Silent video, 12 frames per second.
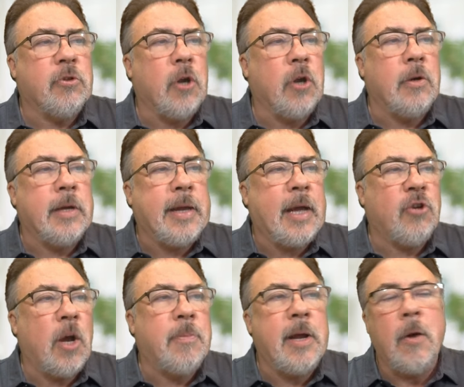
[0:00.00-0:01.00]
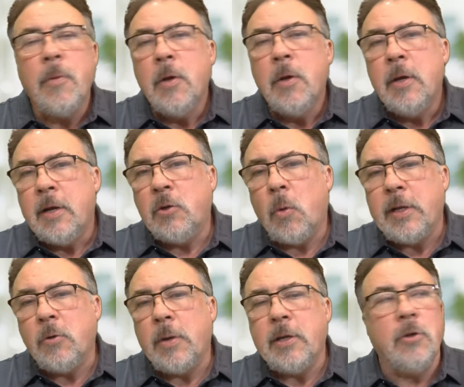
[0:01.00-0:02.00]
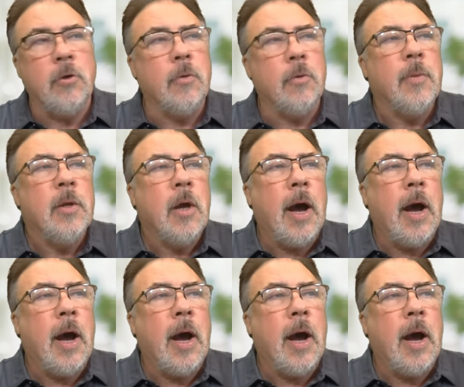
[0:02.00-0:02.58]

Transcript: We're starting to catch up now in 2022.